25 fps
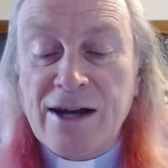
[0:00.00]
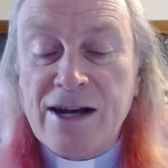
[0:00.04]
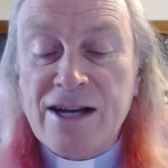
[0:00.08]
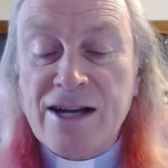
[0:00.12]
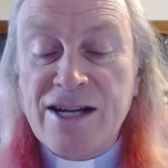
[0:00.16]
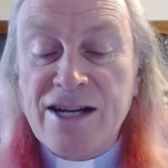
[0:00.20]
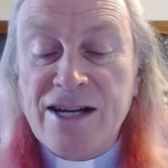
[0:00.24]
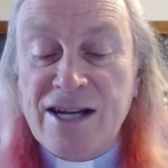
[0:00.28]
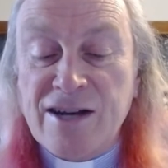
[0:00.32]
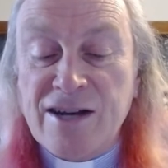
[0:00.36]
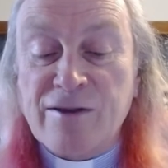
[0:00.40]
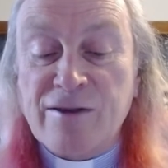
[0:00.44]

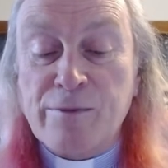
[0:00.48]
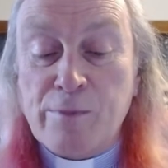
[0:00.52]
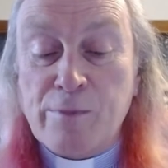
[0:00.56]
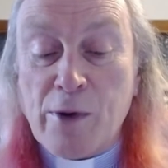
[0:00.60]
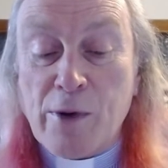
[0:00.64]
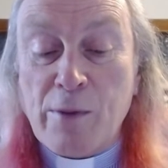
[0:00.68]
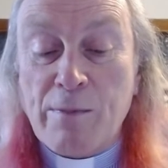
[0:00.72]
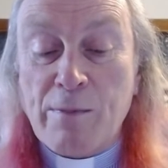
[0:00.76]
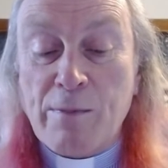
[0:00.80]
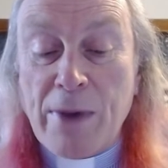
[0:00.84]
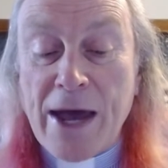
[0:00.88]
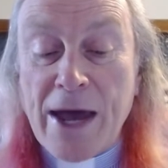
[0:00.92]
she is
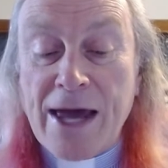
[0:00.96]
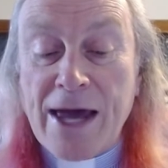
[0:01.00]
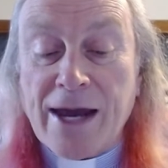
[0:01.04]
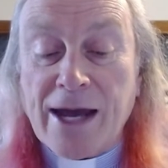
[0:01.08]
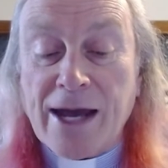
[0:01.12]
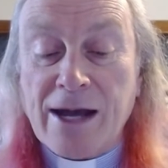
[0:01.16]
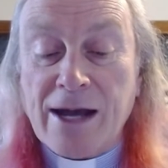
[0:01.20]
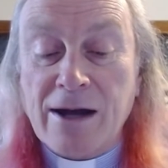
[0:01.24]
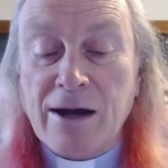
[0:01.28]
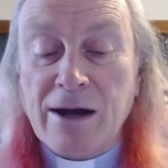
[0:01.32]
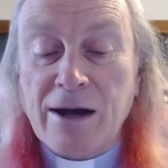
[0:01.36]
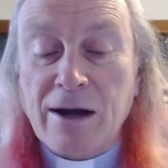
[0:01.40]

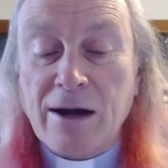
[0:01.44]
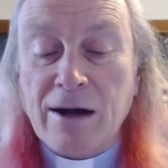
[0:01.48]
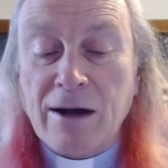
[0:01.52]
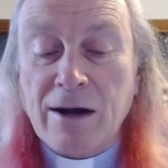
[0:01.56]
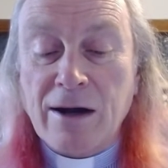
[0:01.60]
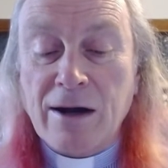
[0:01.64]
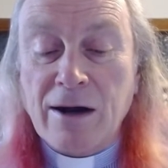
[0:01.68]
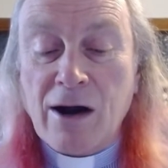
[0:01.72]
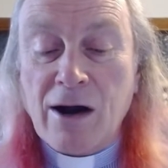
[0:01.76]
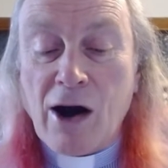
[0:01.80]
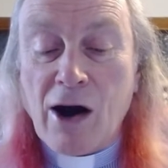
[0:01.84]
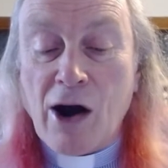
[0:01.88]
preparing
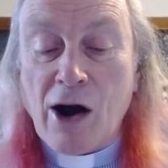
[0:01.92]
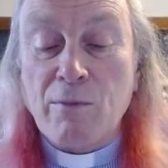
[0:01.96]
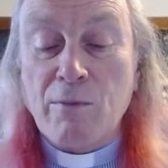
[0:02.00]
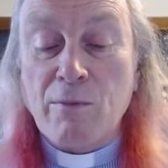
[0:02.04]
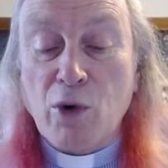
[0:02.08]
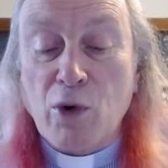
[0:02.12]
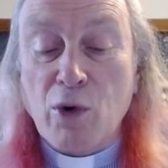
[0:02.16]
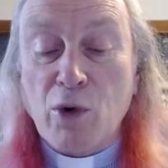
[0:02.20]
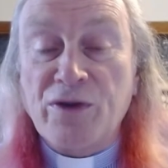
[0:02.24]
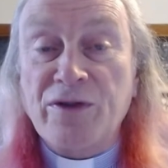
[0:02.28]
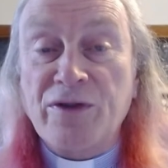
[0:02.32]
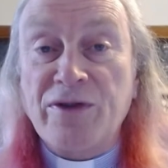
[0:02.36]
her
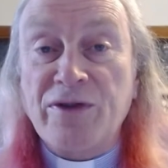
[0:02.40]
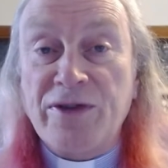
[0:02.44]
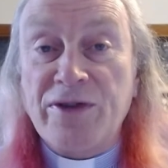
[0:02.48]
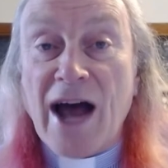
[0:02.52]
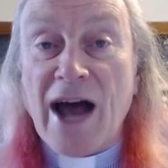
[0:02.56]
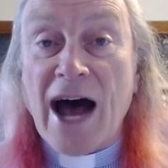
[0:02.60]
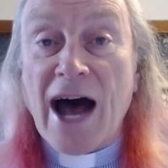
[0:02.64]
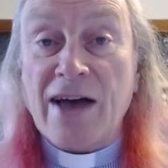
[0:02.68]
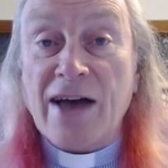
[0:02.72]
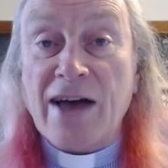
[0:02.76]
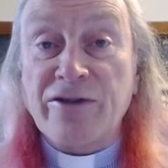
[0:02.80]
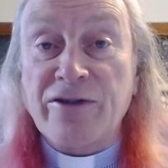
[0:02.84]
most
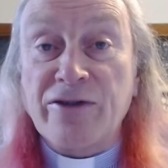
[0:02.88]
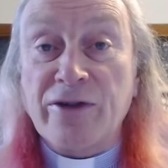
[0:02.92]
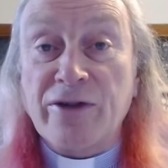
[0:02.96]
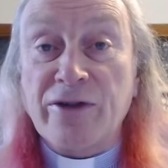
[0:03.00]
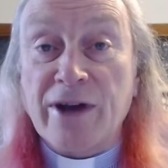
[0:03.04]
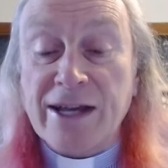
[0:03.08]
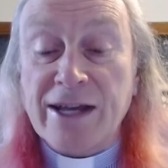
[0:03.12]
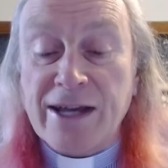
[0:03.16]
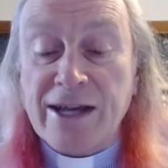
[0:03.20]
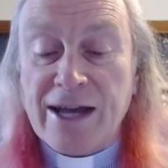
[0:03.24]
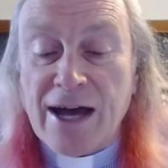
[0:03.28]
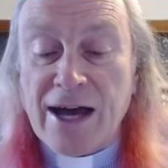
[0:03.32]

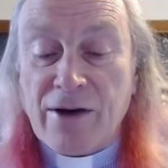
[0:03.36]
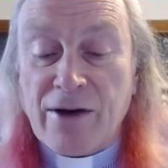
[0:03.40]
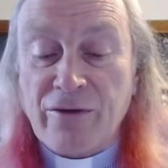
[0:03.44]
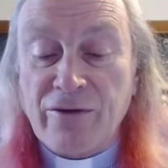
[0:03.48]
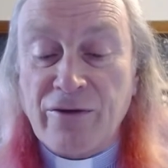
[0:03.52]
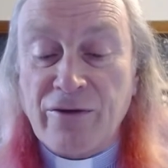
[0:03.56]
dazzling gifts.